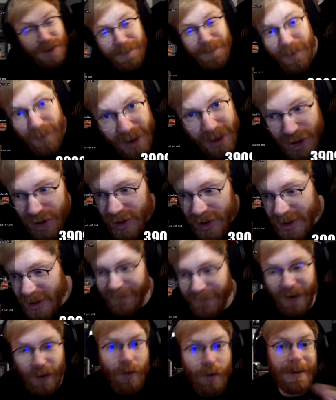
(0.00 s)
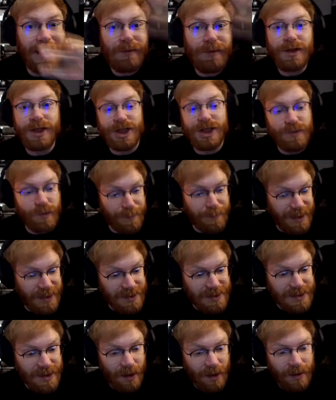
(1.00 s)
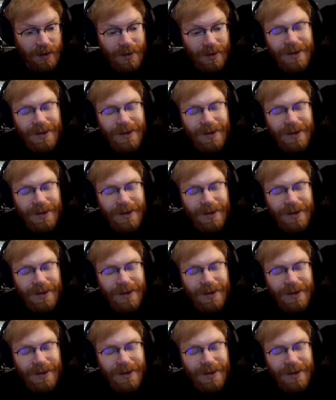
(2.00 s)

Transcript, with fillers: be religious if our main religion would be the sun.